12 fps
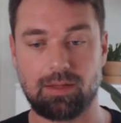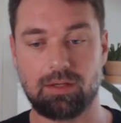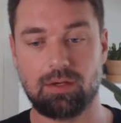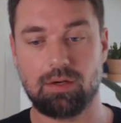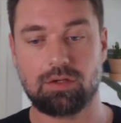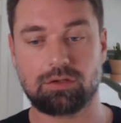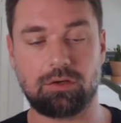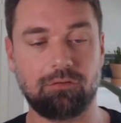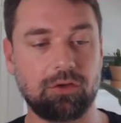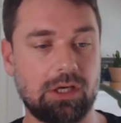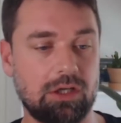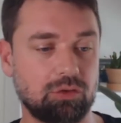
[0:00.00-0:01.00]
Something
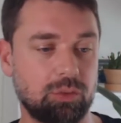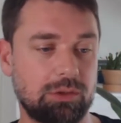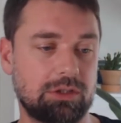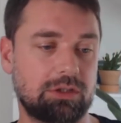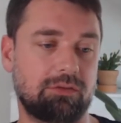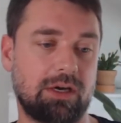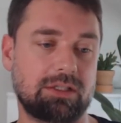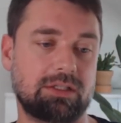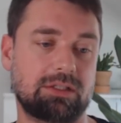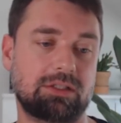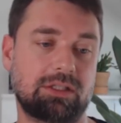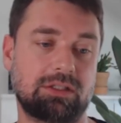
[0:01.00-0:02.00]
else with these
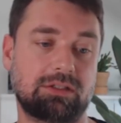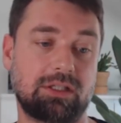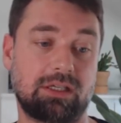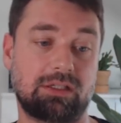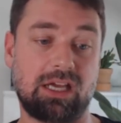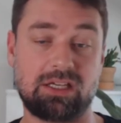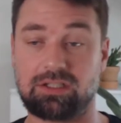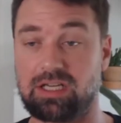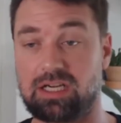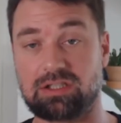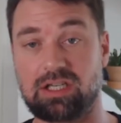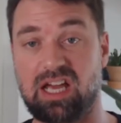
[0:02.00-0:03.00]
devices is that as they
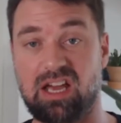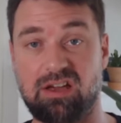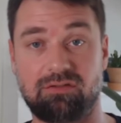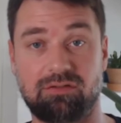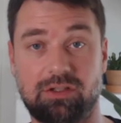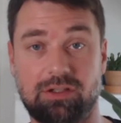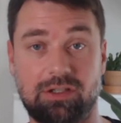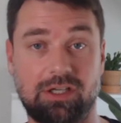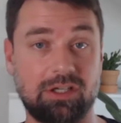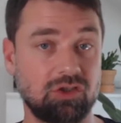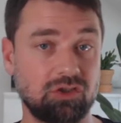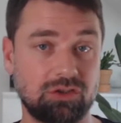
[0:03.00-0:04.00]
actually have a
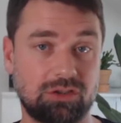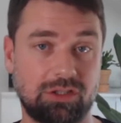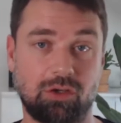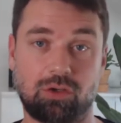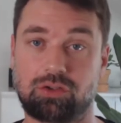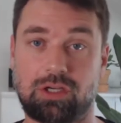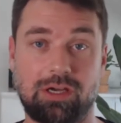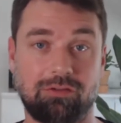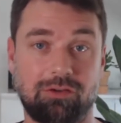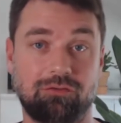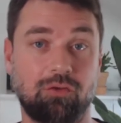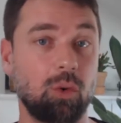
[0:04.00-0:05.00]
hinge, they also have a
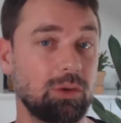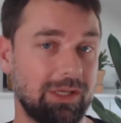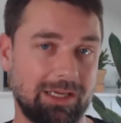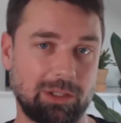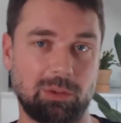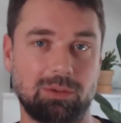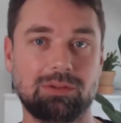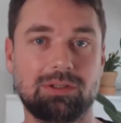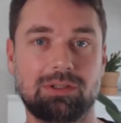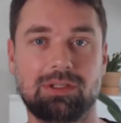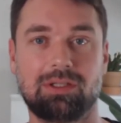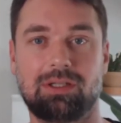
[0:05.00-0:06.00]
fold angle.
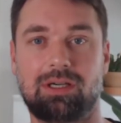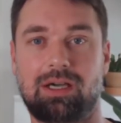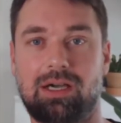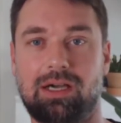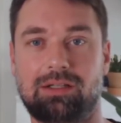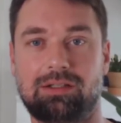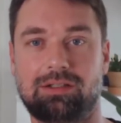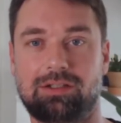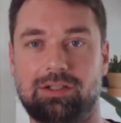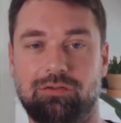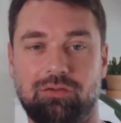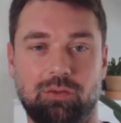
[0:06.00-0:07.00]
And
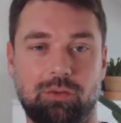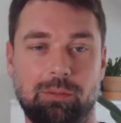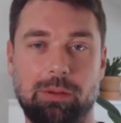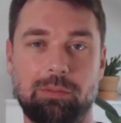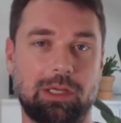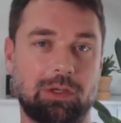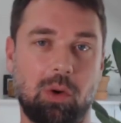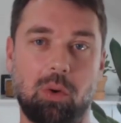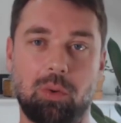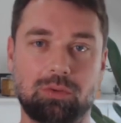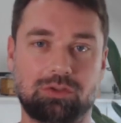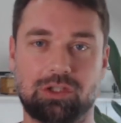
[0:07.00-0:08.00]
if you remember, like,
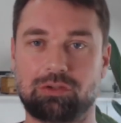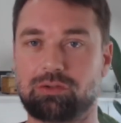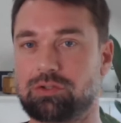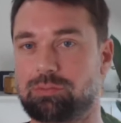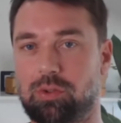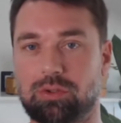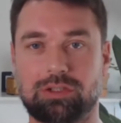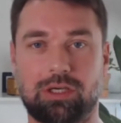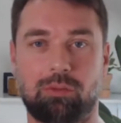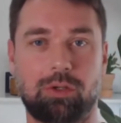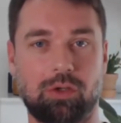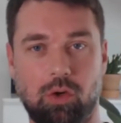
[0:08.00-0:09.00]
old children's books, like
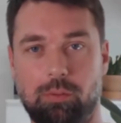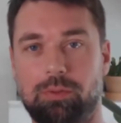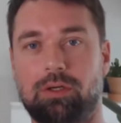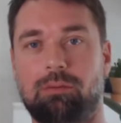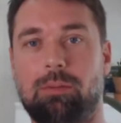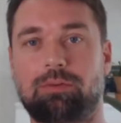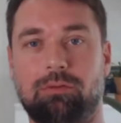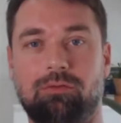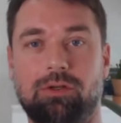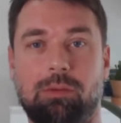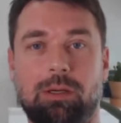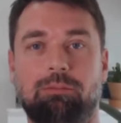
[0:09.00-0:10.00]
when you open them up, something
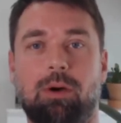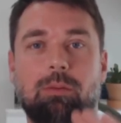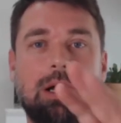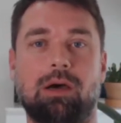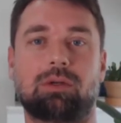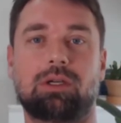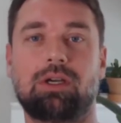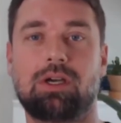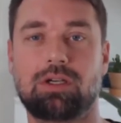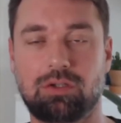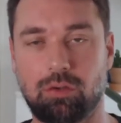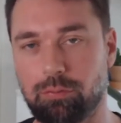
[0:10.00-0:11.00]
might pop out.
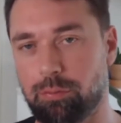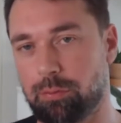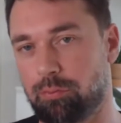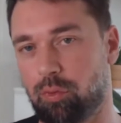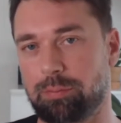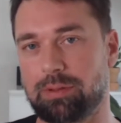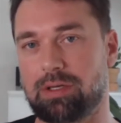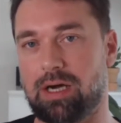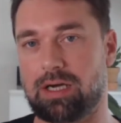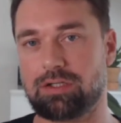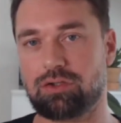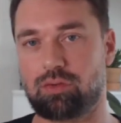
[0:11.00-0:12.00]
So it would be
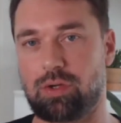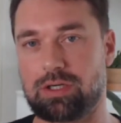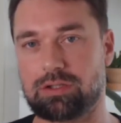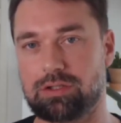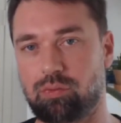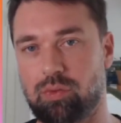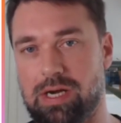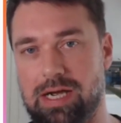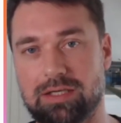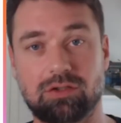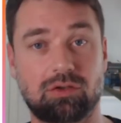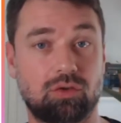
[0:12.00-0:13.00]
nice to actually
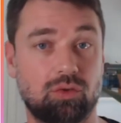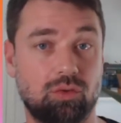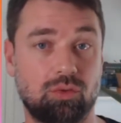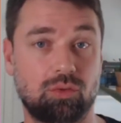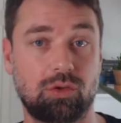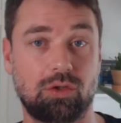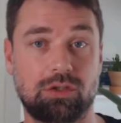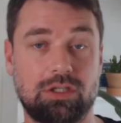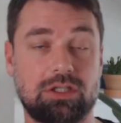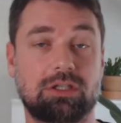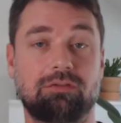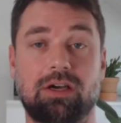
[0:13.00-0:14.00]
react to these
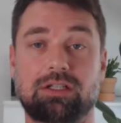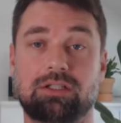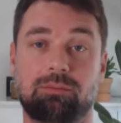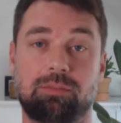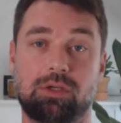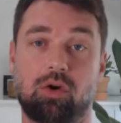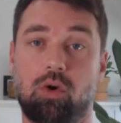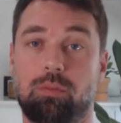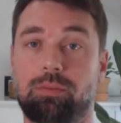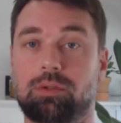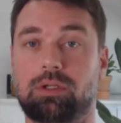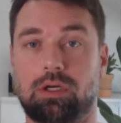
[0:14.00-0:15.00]
devices being
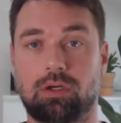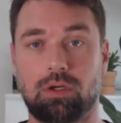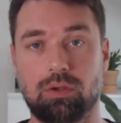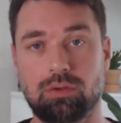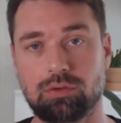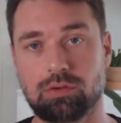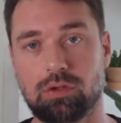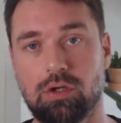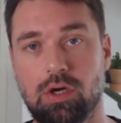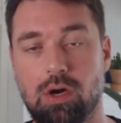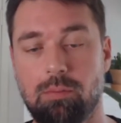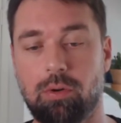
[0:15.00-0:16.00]
opened and closed,
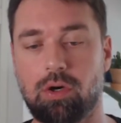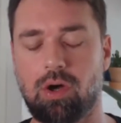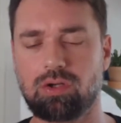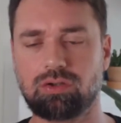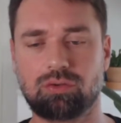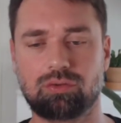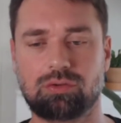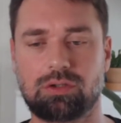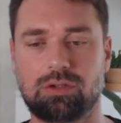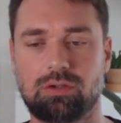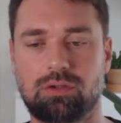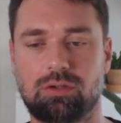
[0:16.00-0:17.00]
but also
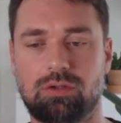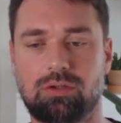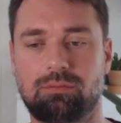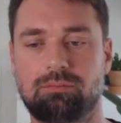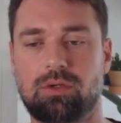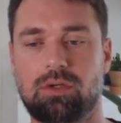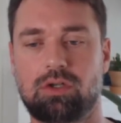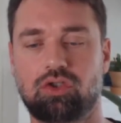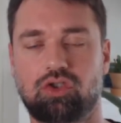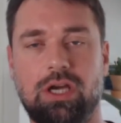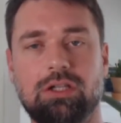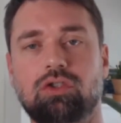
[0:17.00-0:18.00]

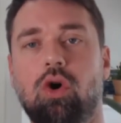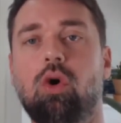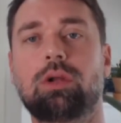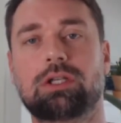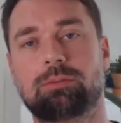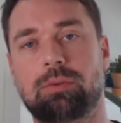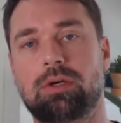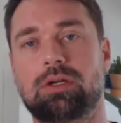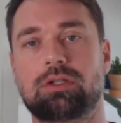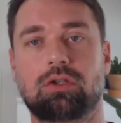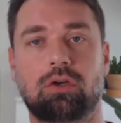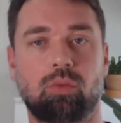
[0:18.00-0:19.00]
change the whole experience
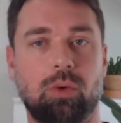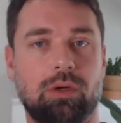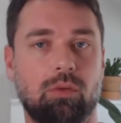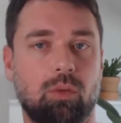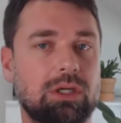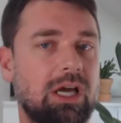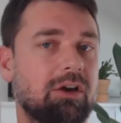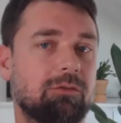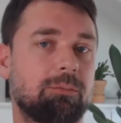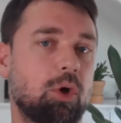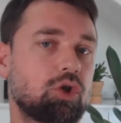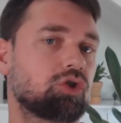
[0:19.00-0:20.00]
on what kind of
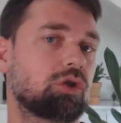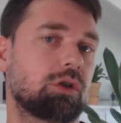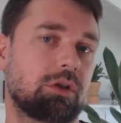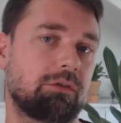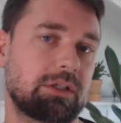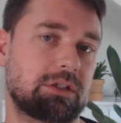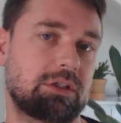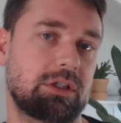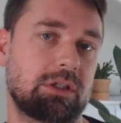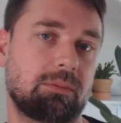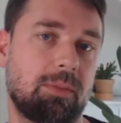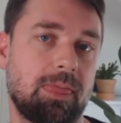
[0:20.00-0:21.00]
posture the device is
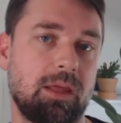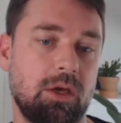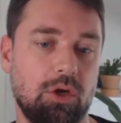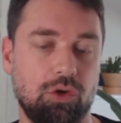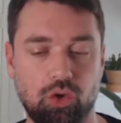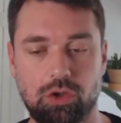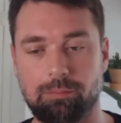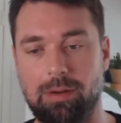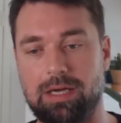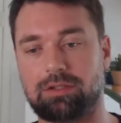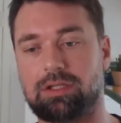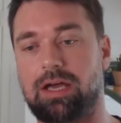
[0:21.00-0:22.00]
in. You can
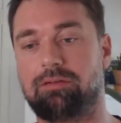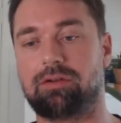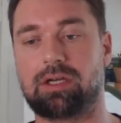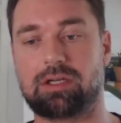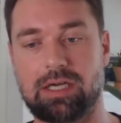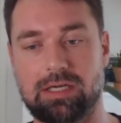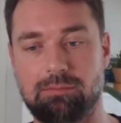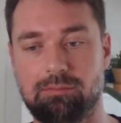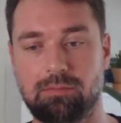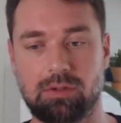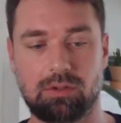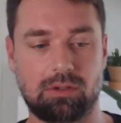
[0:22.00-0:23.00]
imagine having a game,
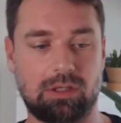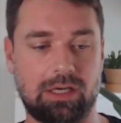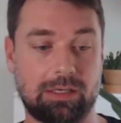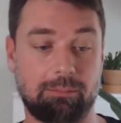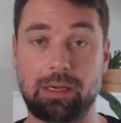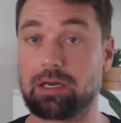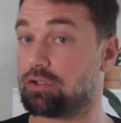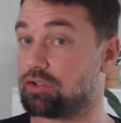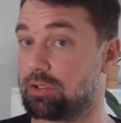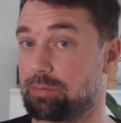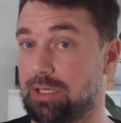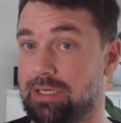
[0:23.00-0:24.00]
like a
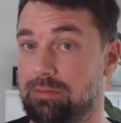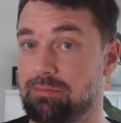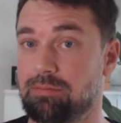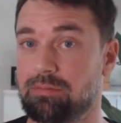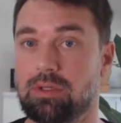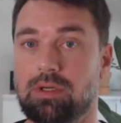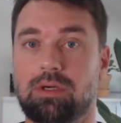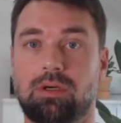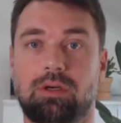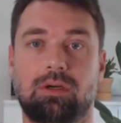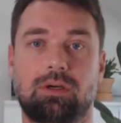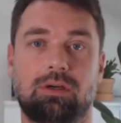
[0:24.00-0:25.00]
battleship game,
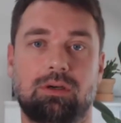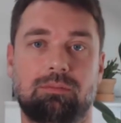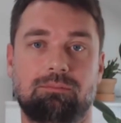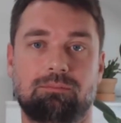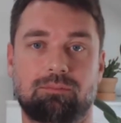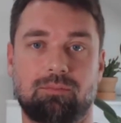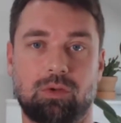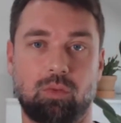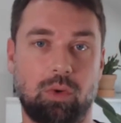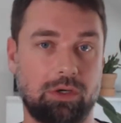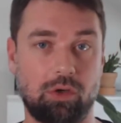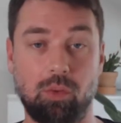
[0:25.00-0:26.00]
where
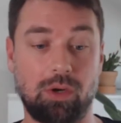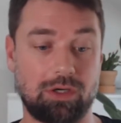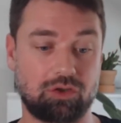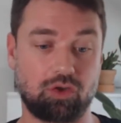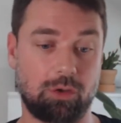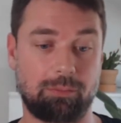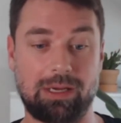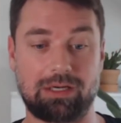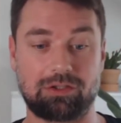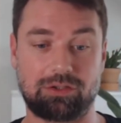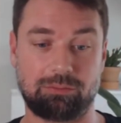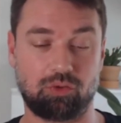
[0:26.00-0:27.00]
you don't want to show the
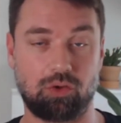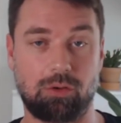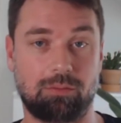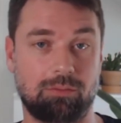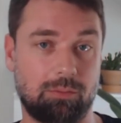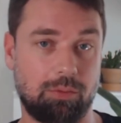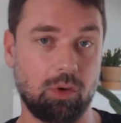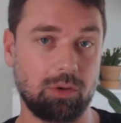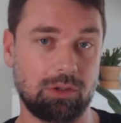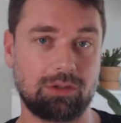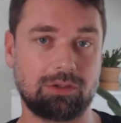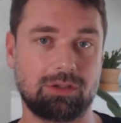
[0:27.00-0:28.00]
battleship to your
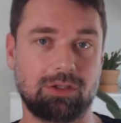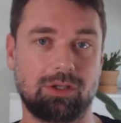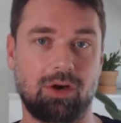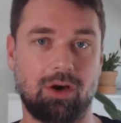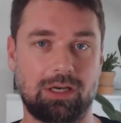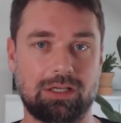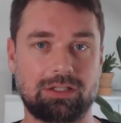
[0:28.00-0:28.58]
opponent unless it's